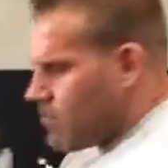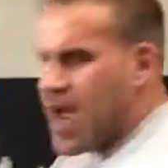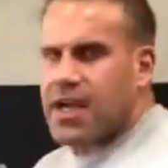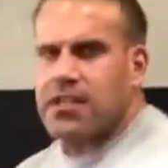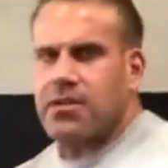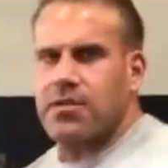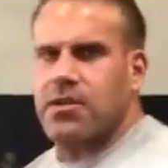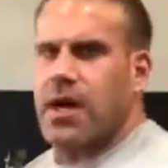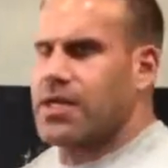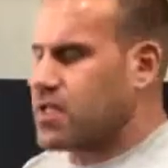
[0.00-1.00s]
Maximum
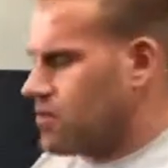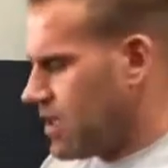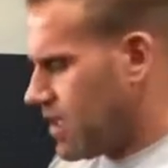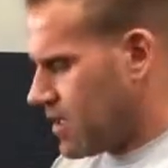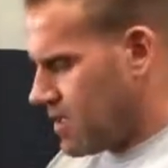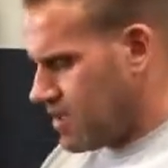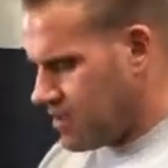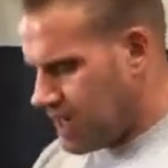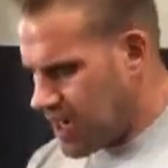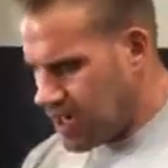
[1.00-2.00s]
twice a week.
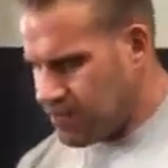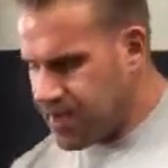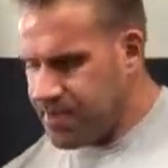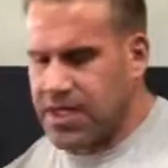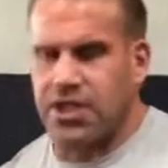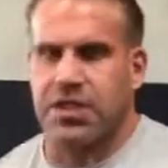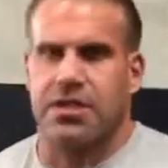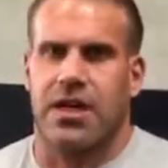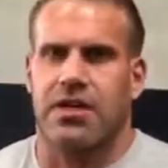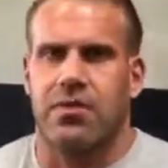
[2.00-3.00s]
Uh,
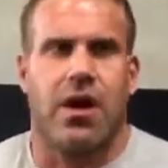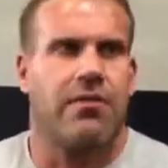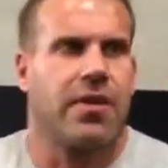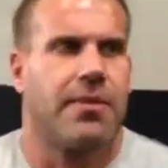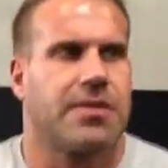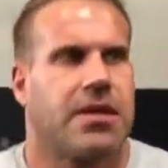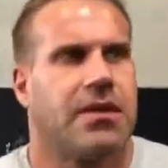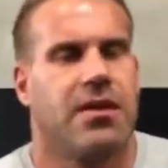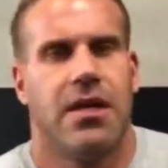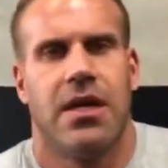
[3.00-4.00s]
repetitions like 12 reps on
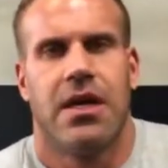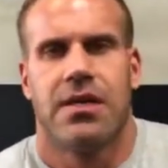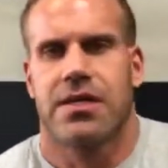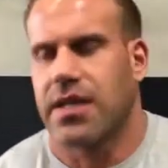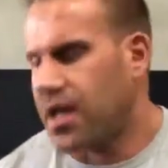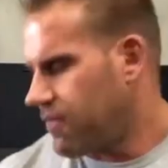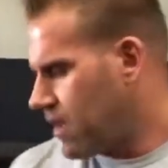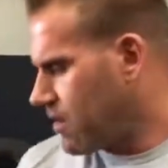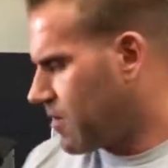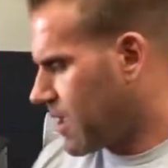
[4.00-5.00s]
just like
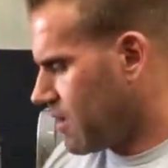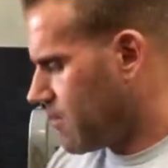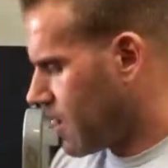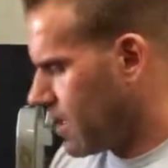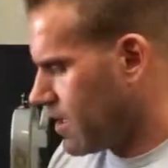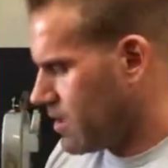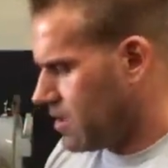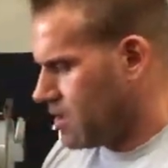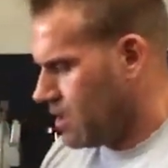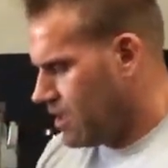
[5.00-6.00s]
every other body part.
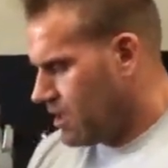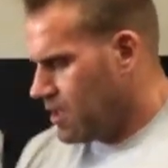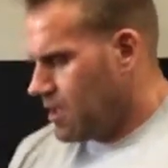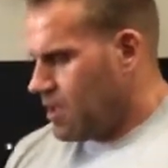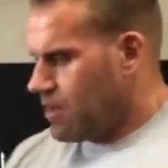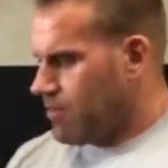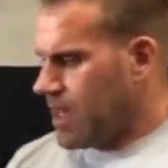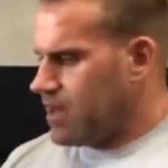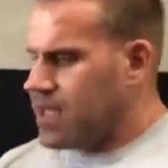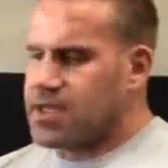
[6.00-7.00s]
The
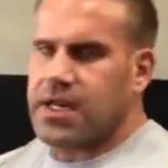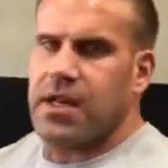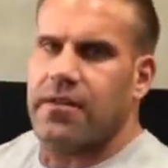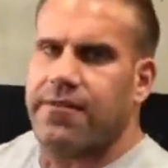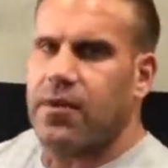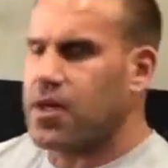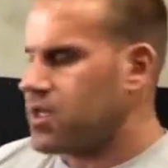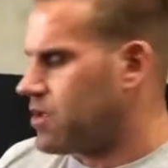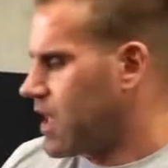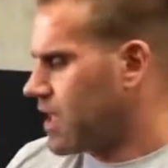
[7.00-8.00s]
main thing is getting the full
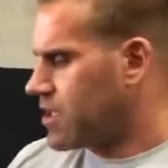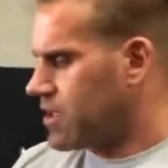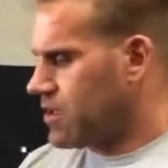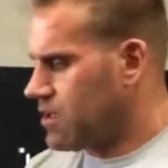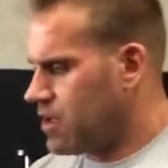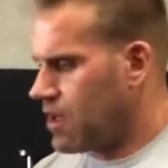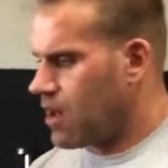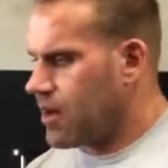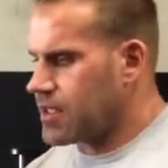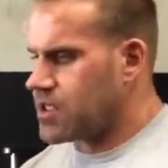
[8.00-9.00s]
contraction. You
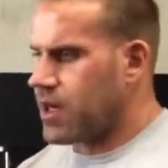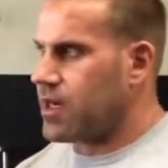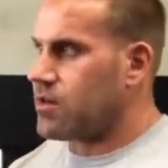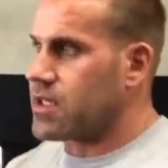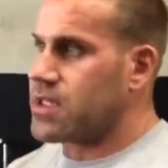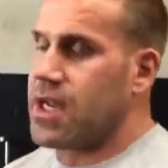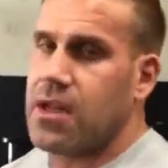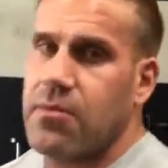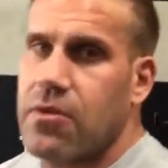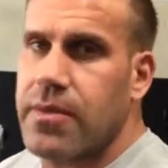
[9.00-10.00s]
know, I always try to do a
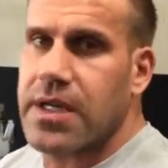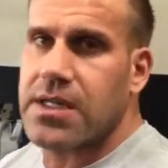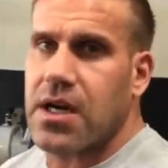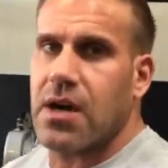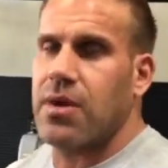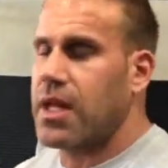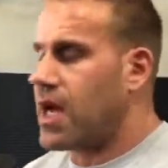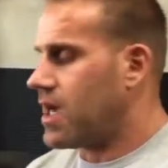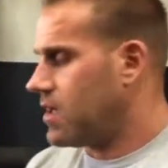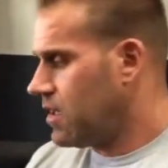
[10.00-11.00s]
standing movement, start with
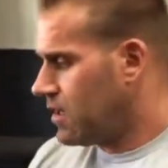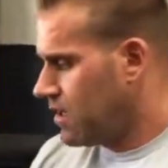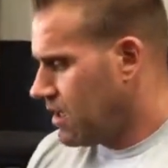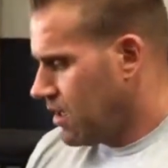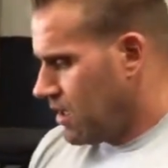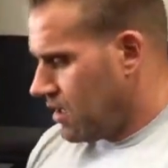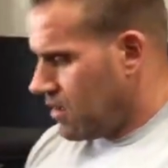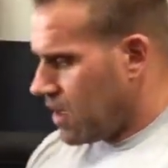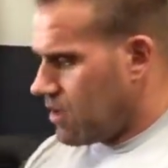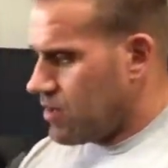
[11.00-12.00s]
that.
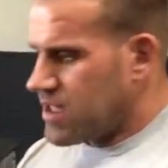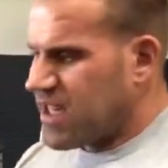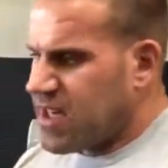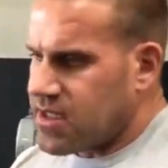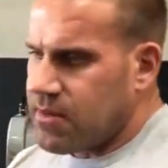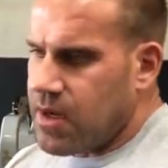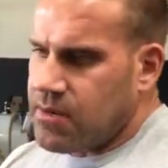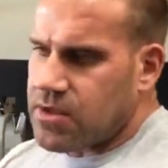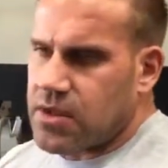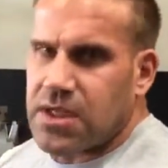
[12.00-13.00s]
And I do a seated,
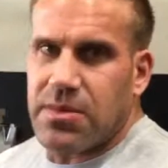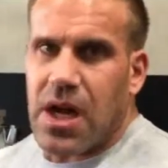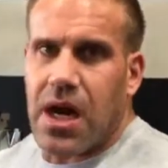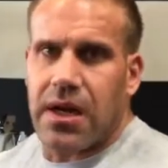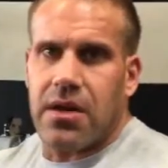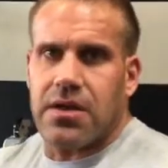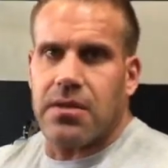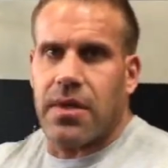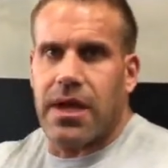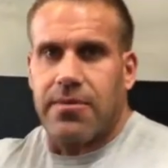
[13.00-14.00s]
sometimes throwing some donkey or
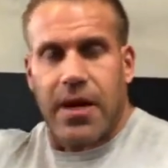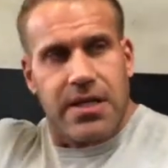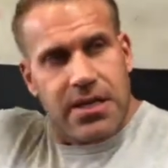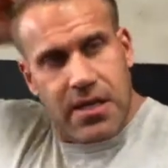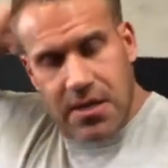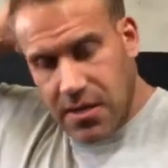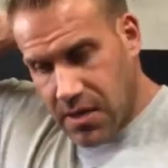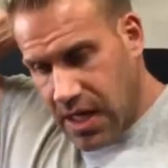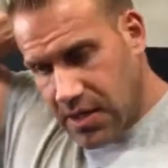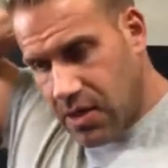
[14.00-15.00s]
some leg press,
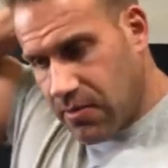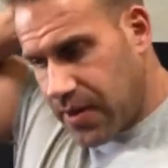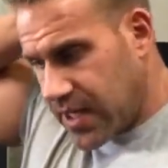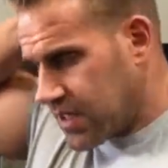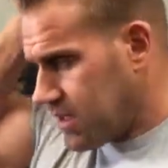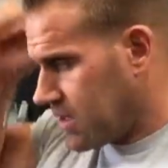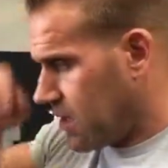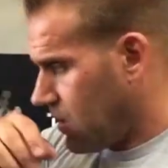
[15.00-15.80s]
uh, toe presses.